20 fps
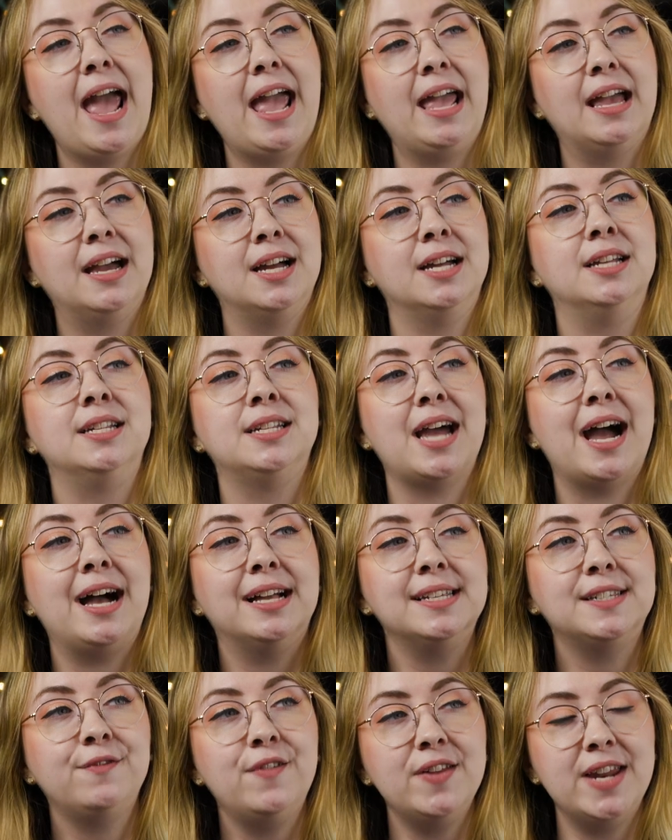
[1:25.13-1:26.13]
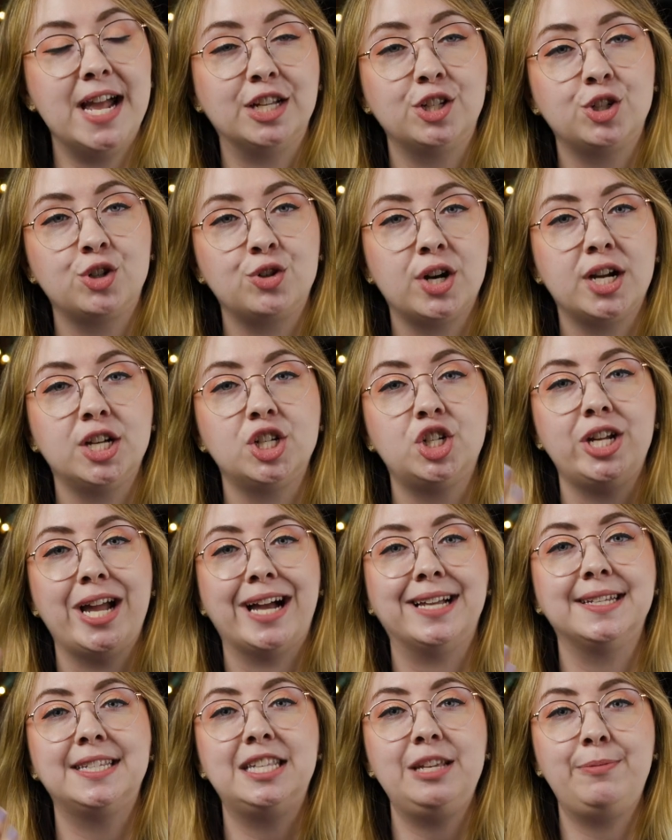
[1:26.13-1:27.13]
And as Fenestra, she
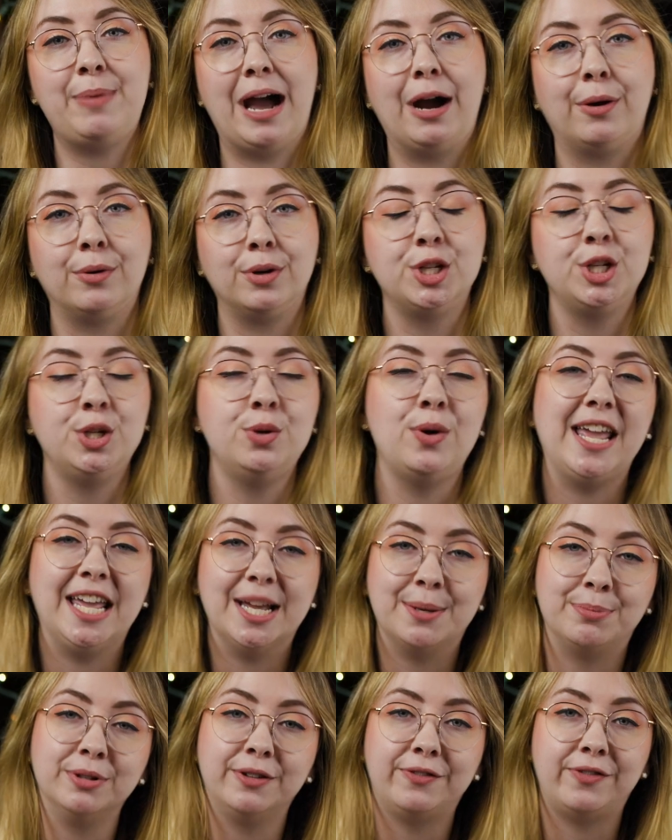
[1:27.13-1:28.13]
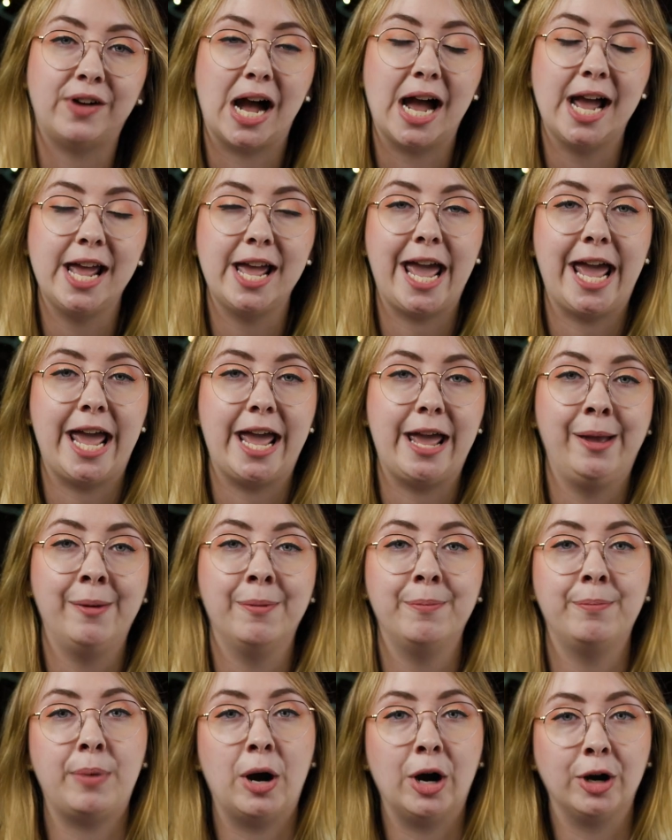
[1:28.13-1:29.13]
has the power to amplify a
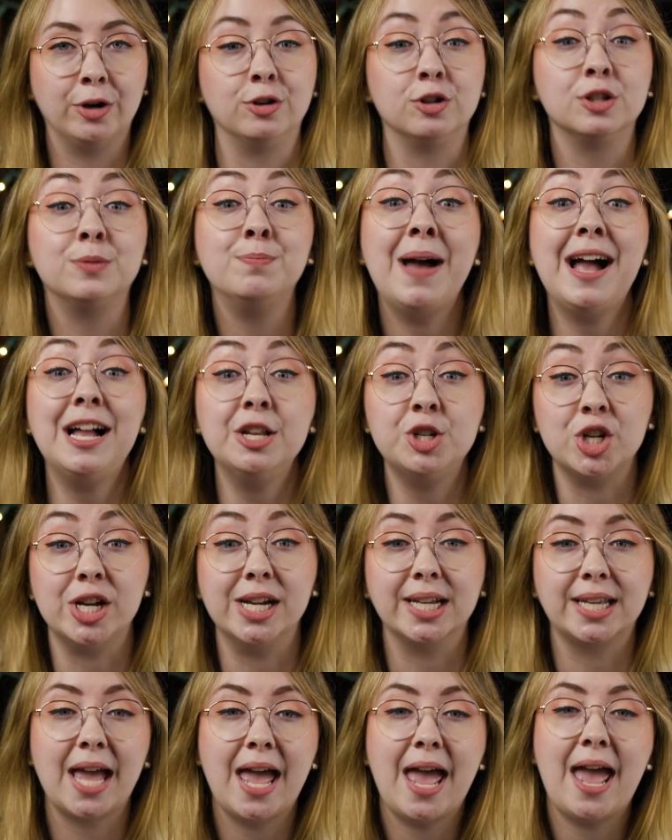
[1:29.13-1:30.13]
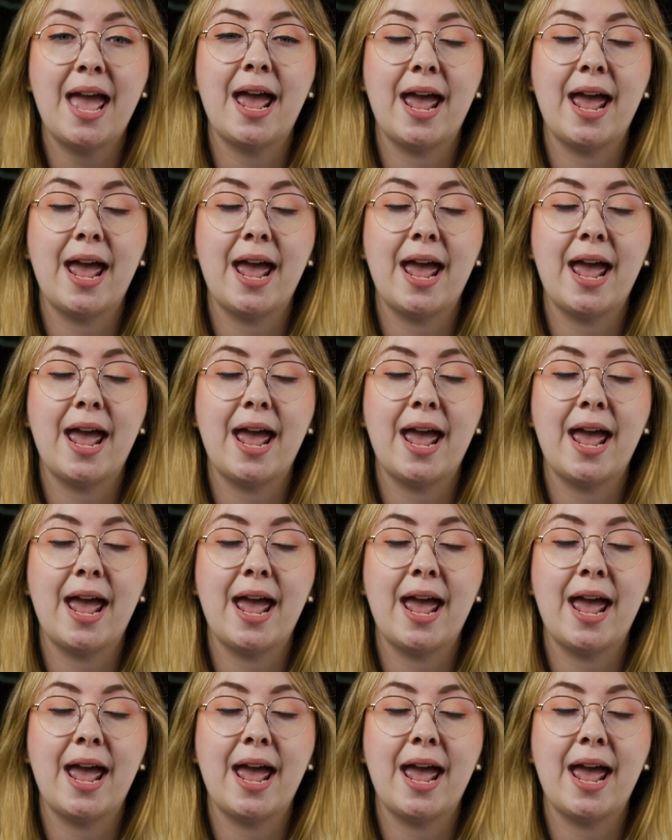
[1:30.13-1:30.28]
partner's magic.